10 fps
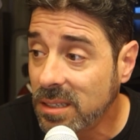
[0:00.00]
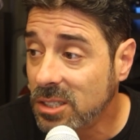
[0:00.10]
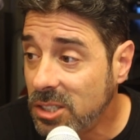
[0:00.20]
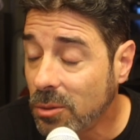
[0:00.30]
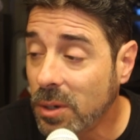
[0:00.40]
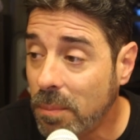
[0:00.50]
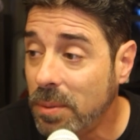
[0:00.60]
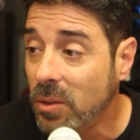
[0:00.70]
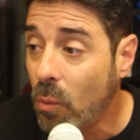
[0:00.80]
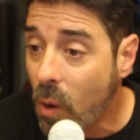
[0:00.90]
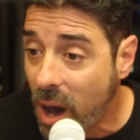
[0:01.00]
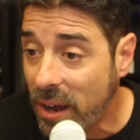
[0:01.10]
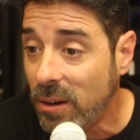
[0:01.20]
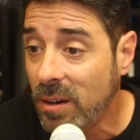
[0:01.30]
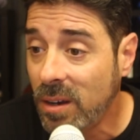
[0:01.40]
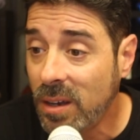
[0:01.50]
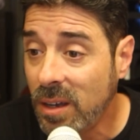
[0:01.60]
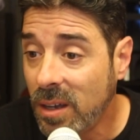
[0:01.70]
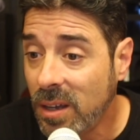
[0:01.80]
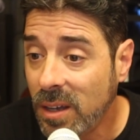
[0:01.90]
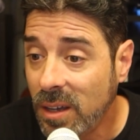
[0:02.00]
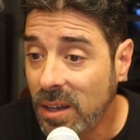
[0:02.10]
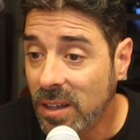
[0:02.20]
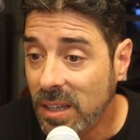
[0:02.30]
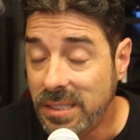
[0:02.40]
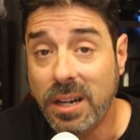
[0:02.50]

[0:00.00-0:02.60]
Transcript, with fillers: showed up in the water, I